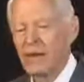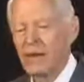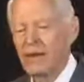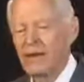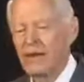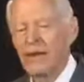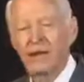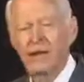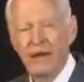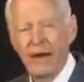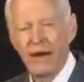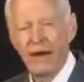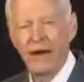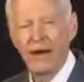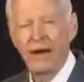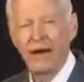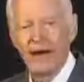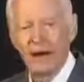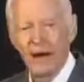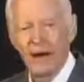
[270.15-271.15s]
And
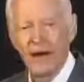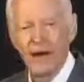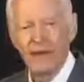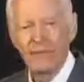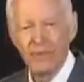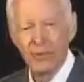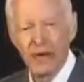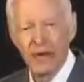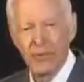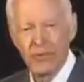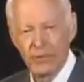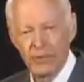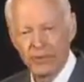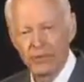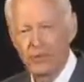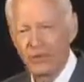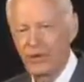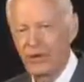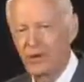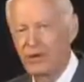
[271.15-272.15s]
now I had the
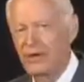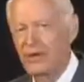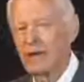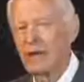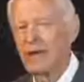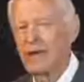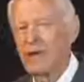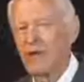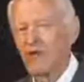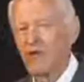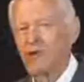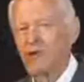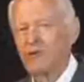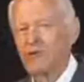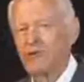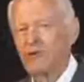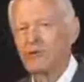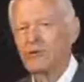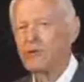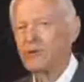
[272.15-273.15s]
opportunity
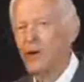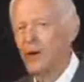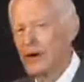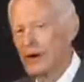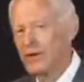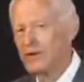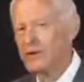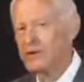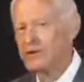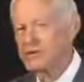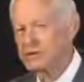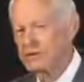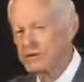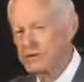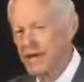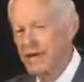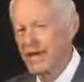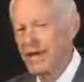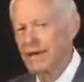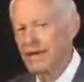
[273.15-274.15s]
to
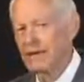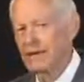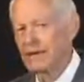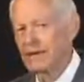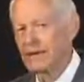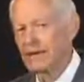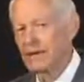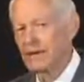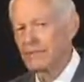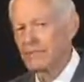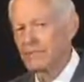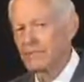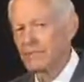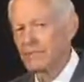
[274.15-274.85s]
understand